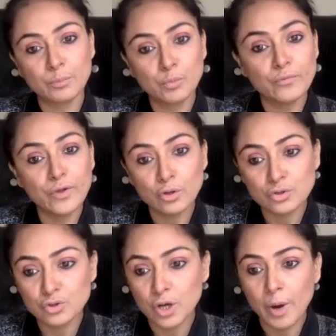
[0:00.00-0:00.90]
movie
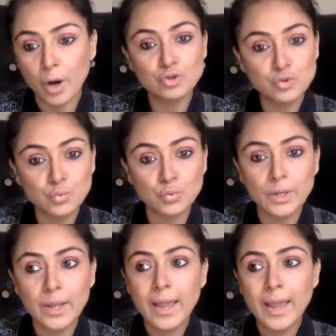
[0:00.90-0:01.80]
also to come out
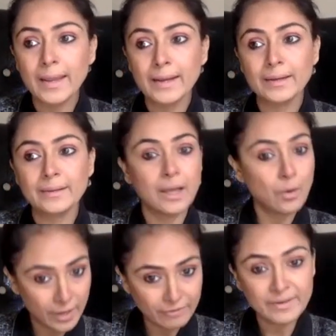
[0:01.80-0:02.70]
soon. And
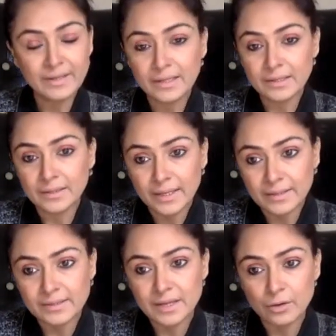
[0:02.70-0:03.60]
now I feel that
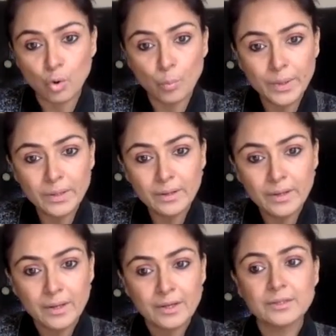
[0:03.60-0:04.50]
theaters are open,
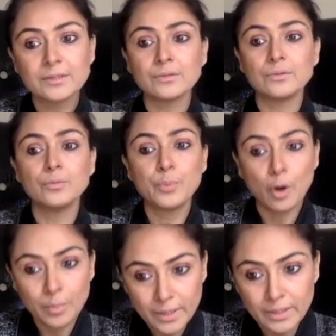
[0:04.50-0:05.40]
so
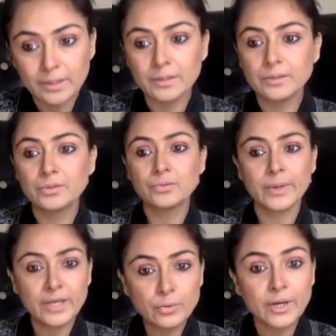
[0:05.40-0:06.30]
probably
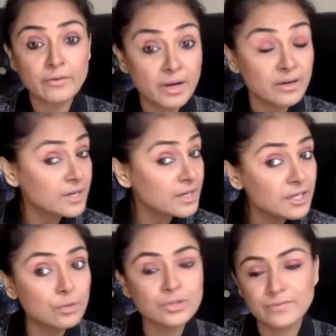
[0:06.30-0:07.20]
2021
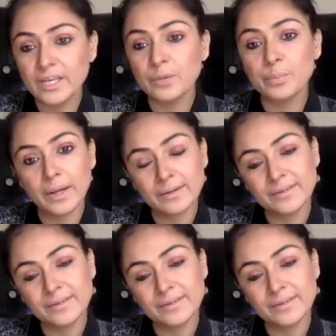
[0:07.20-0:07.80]
really looks very bright.